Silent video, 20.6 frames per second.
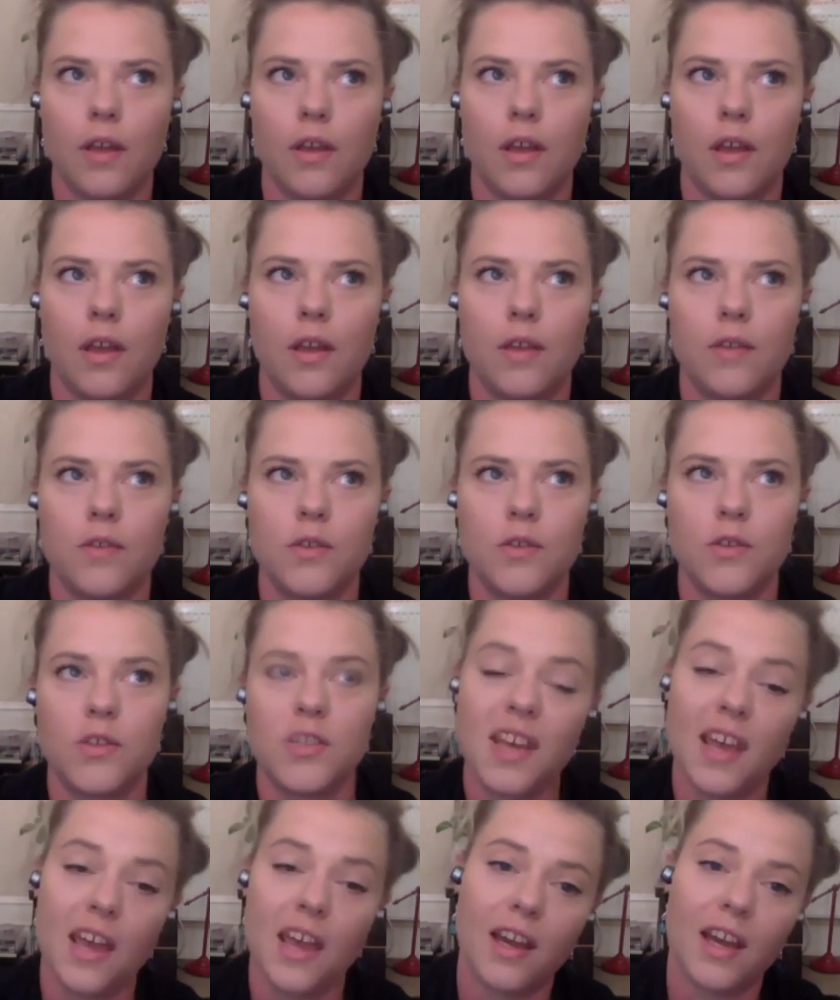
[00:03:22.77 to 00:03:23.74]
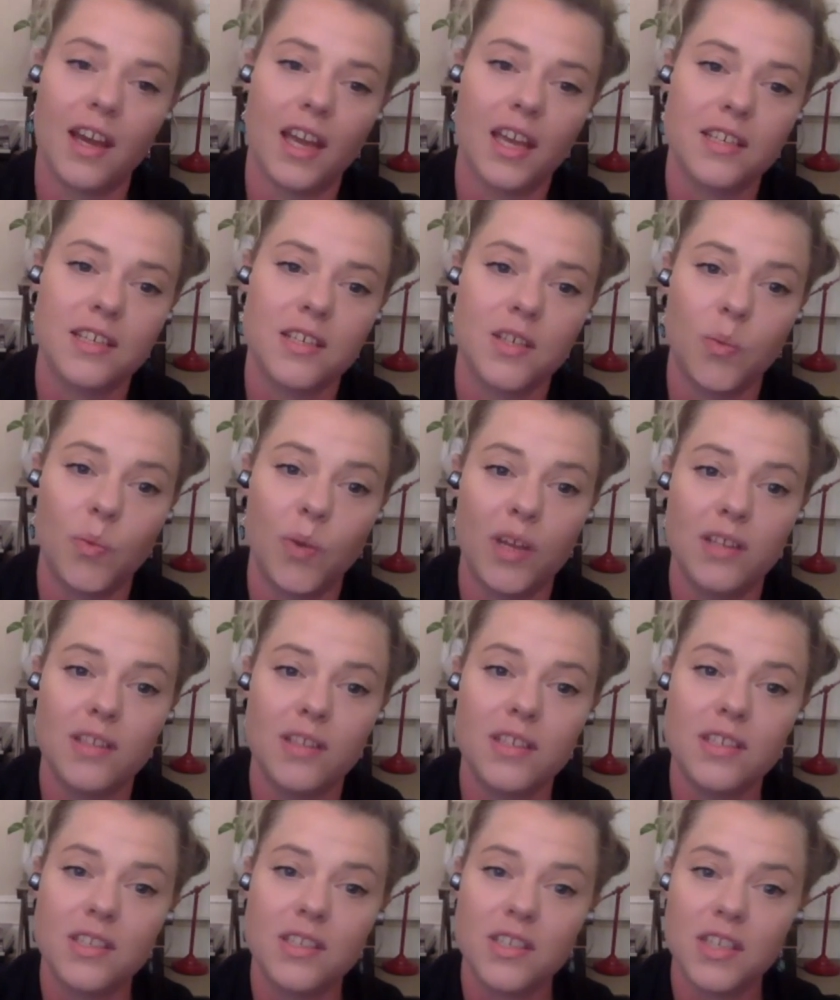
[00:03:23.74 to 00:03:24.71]
Uh, so today, I guess,
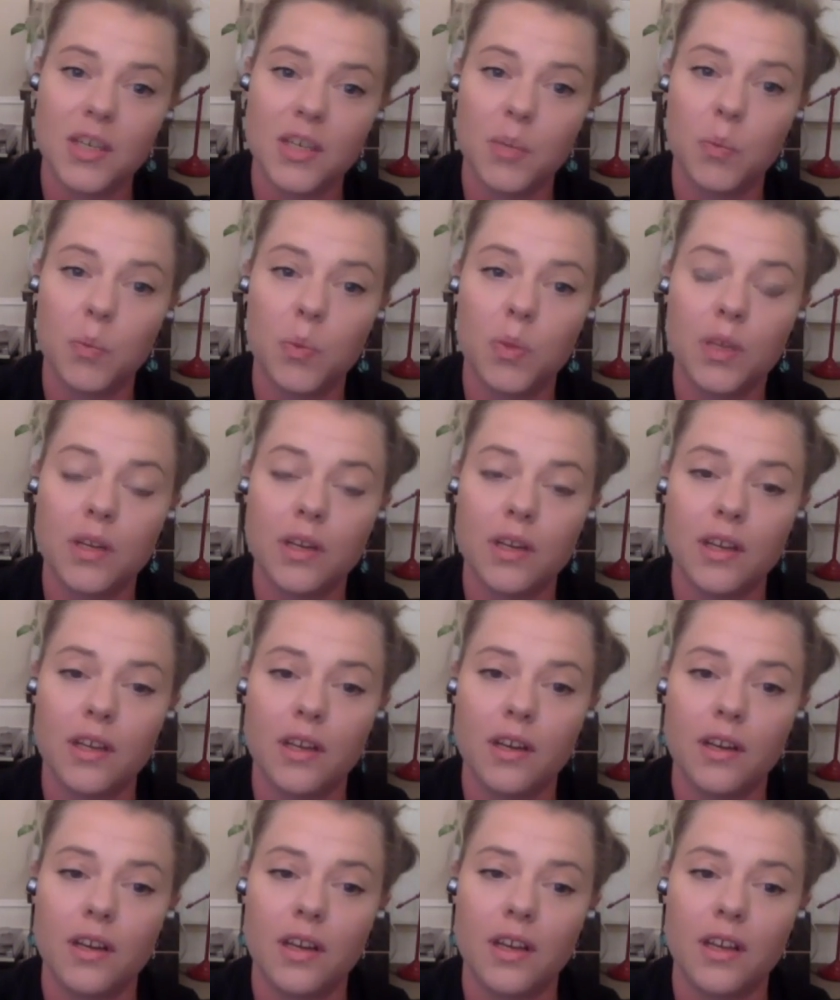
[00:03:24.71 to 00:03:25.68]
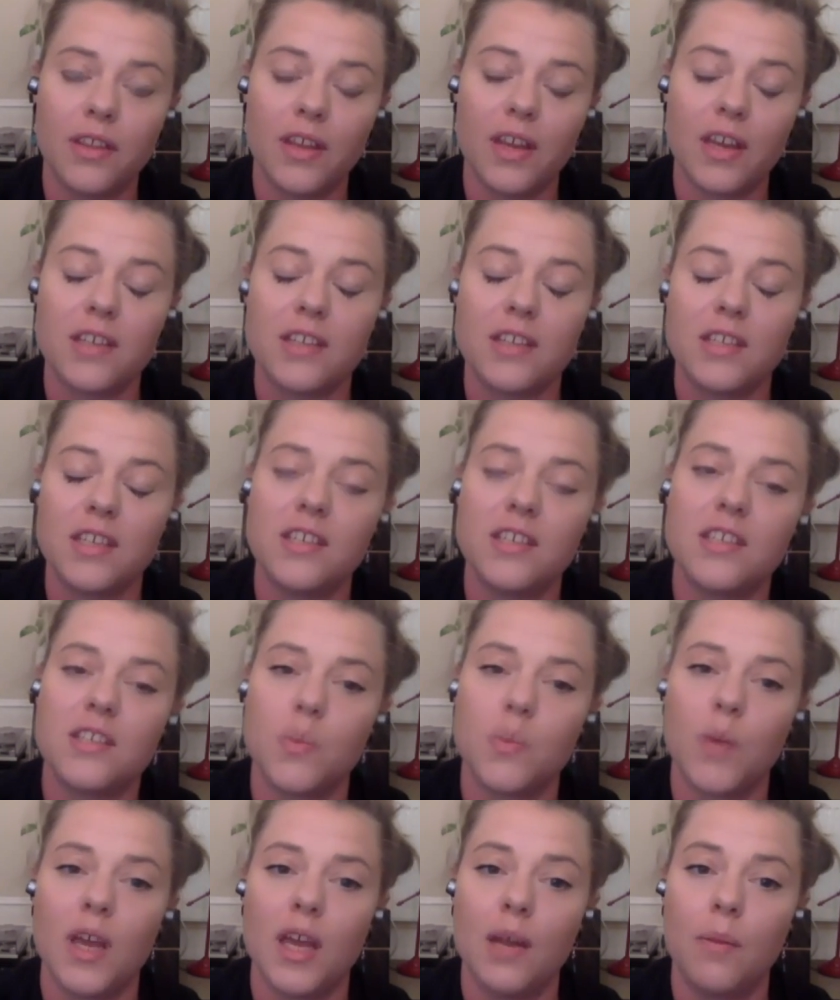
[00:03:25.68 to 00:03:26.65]
apprenticeship and, and, and that's the
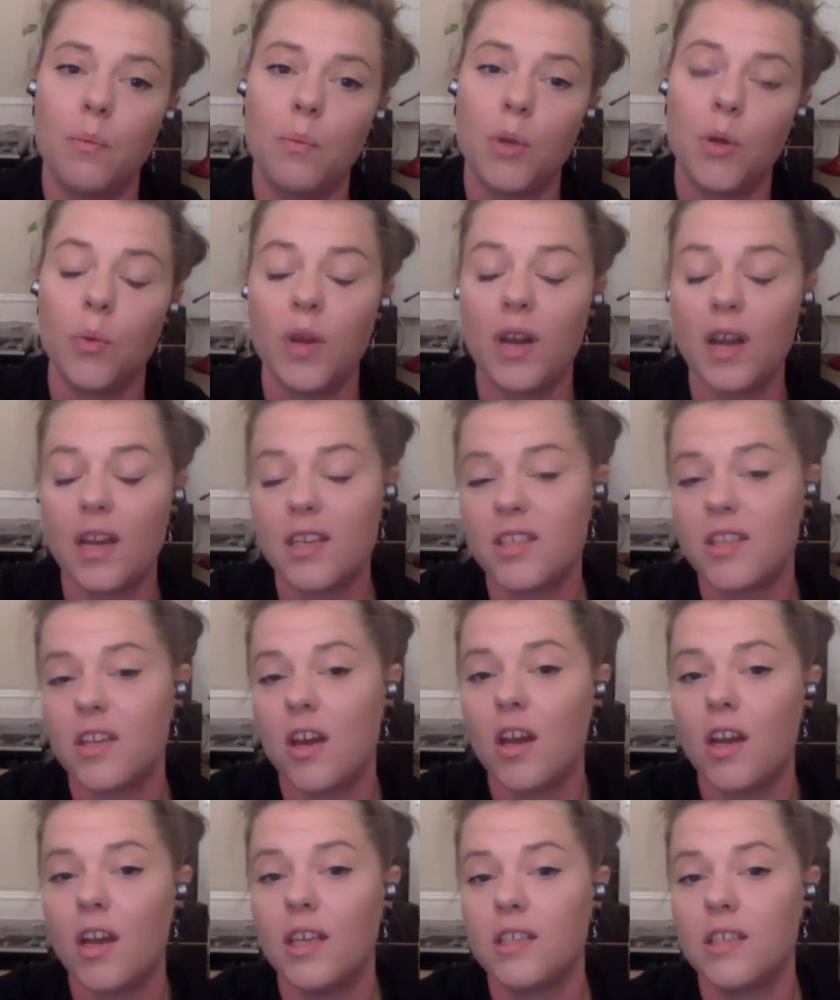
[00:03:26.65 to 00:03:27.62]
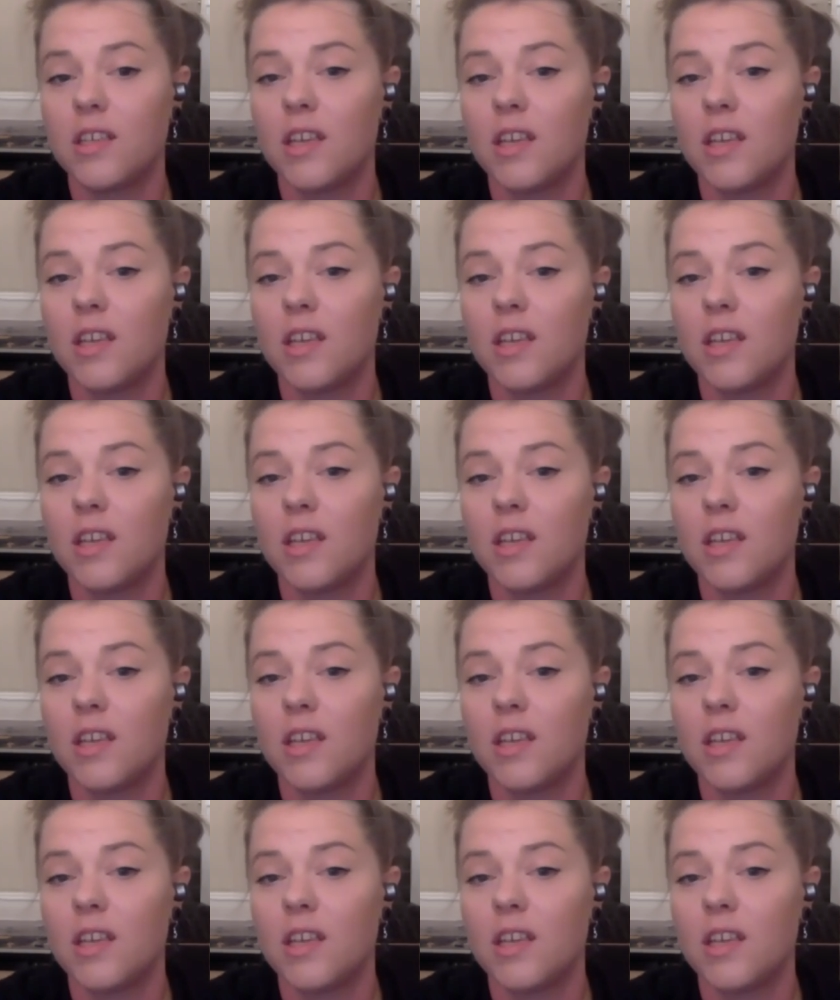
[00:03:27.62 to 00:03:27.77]
easiest way in. But when I started,